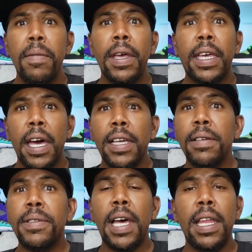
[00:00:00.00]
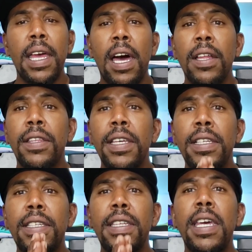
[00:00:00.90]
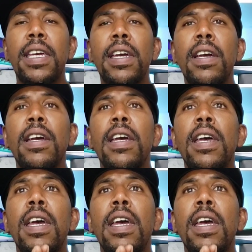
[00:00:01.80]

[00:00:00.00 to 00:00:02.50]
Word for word: Because I'm telling y'all, this sneaker,